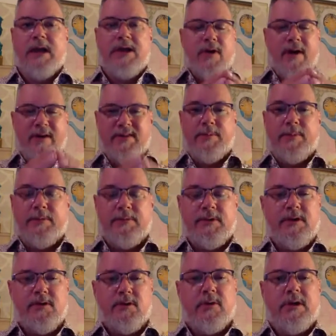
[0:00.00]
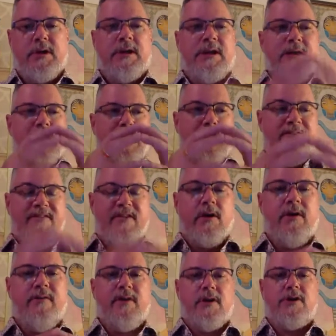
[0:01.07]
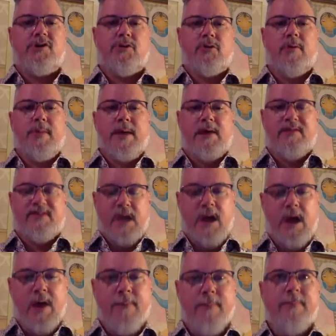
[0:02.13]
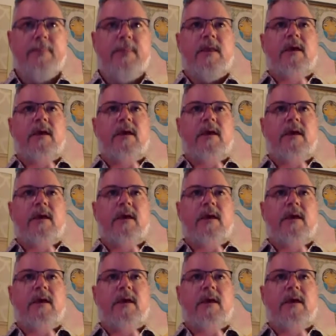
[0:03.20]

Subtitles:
And you have to be able to do it in a very, very short amount of time